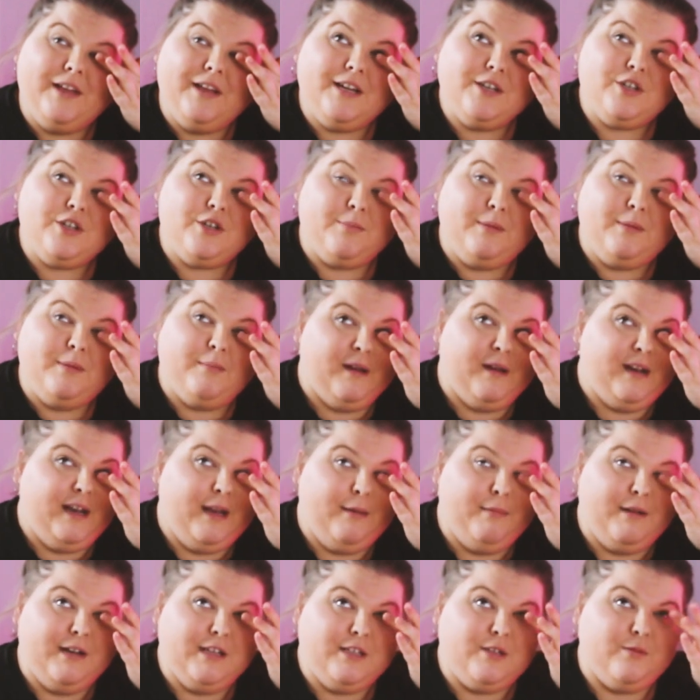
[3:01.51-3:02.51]
like it should be Monday,
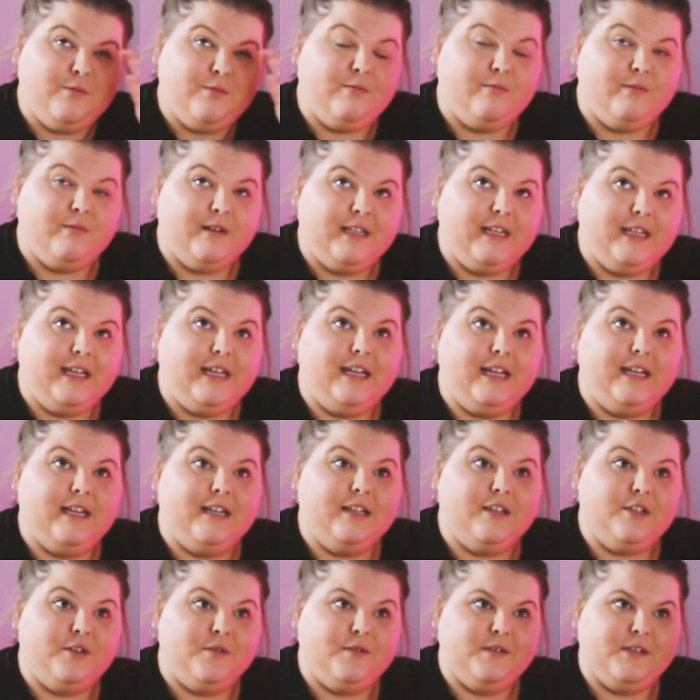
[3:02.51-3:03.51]
but it's really
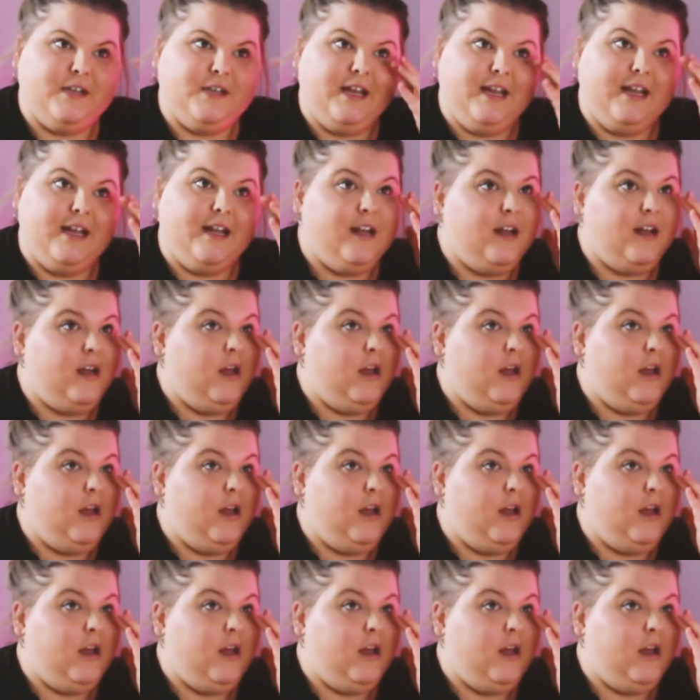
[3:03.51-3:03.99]
Tuesday.